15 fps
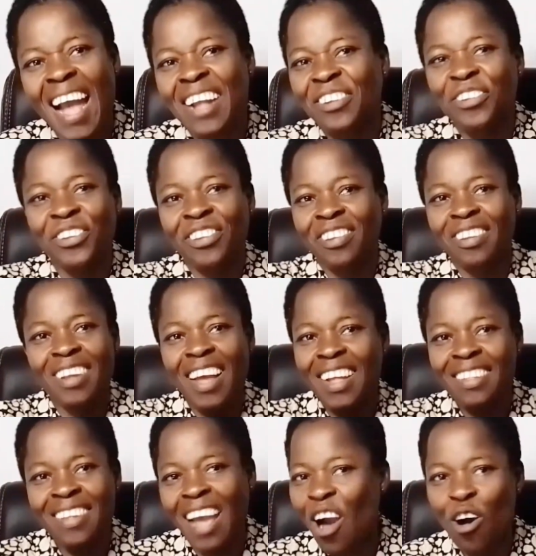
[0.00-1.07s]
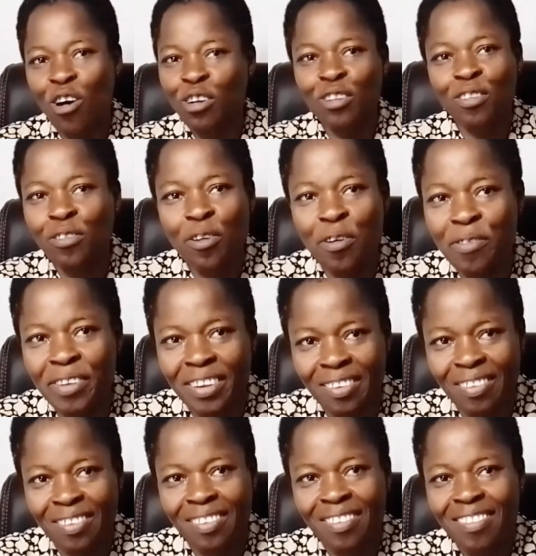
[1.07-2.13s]
and share their own
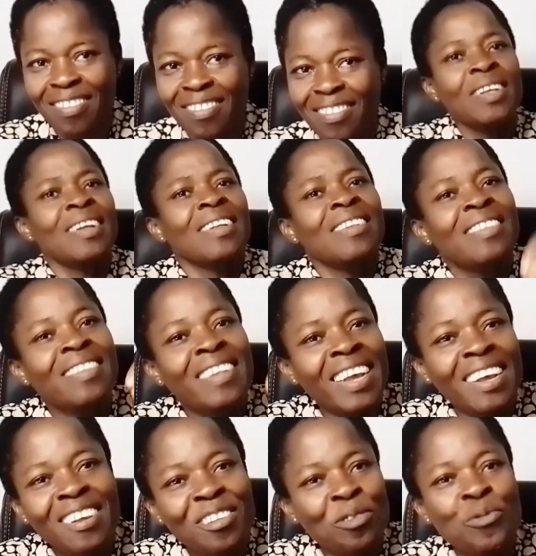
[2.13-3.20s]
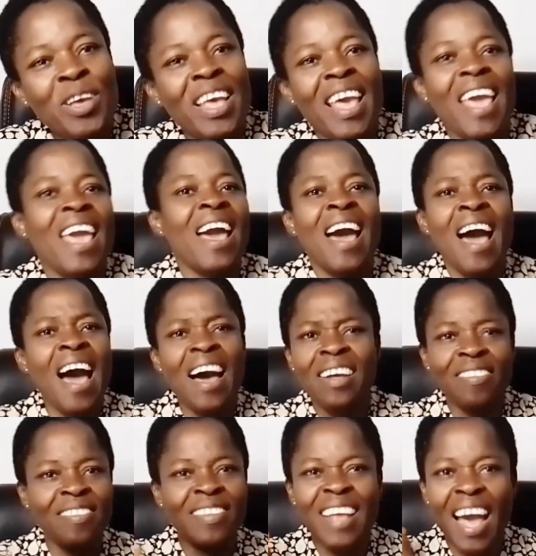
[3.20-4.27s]
stories. This will
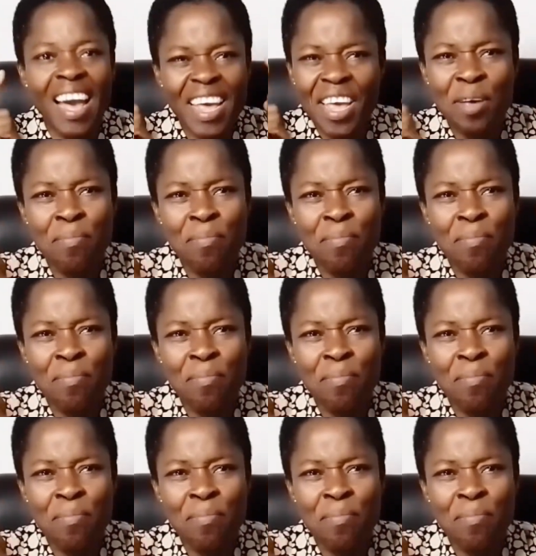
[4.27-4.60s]
enhance their